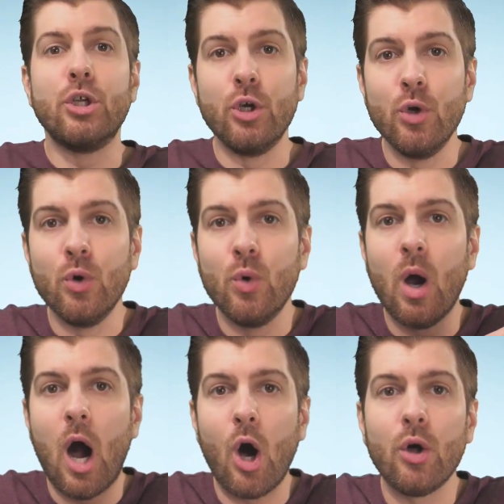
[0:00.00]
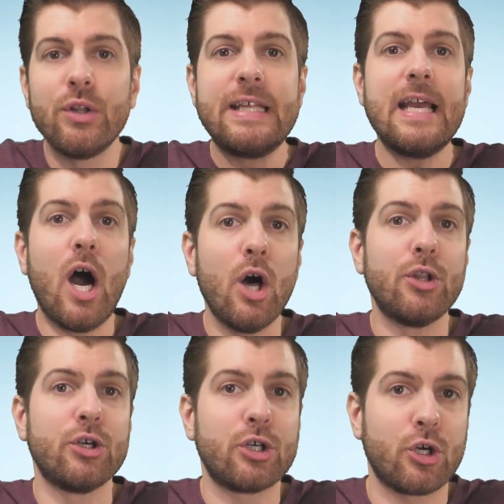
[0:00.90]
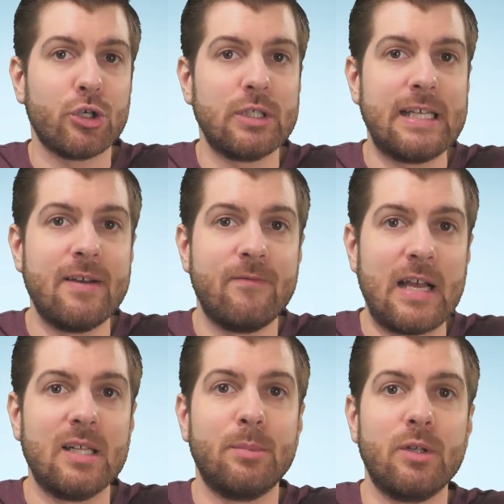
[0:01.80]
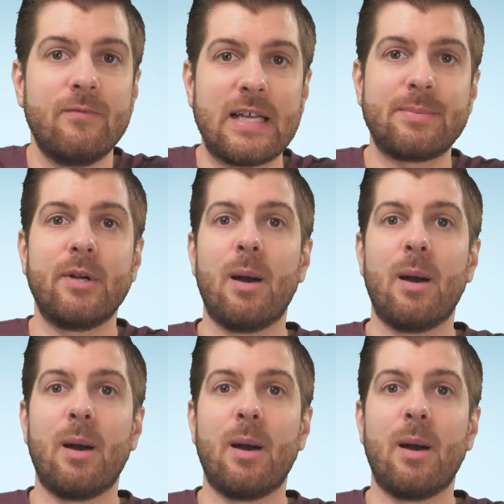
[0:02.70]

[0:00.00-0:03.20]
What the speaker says: to all the other currently available investment